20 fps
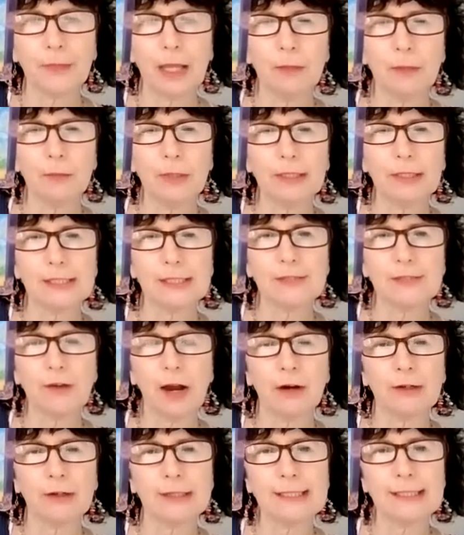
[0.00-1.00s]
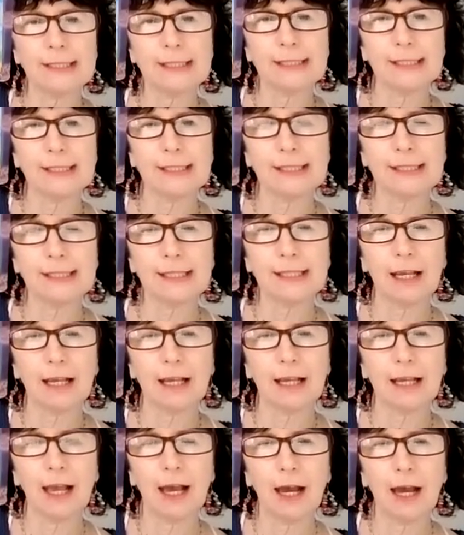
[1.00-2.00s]
because viruses
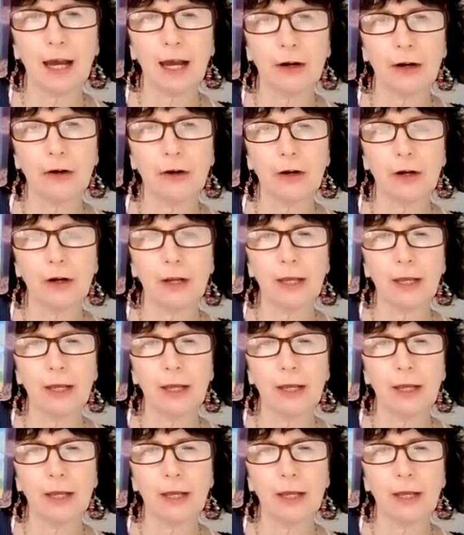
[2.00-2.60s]
are